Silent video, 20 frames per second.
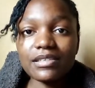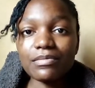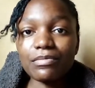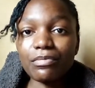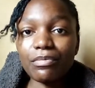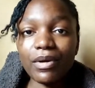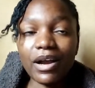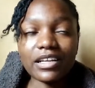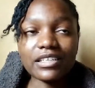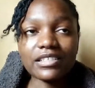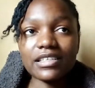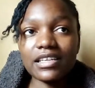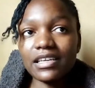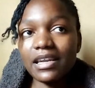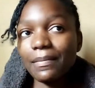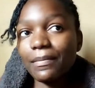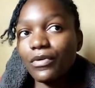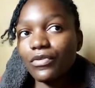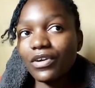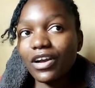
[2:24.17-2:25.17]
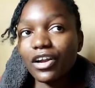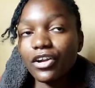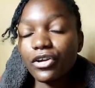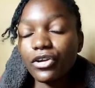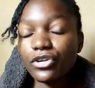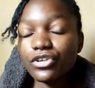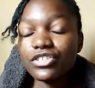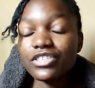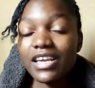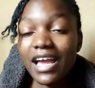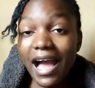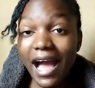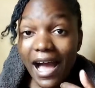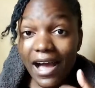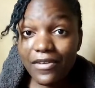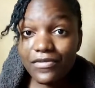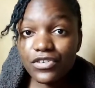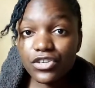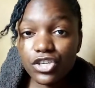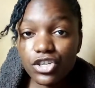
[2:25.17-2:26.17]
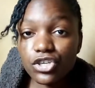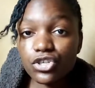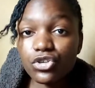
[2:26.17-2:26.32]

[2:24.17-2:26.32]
the number of calories you're having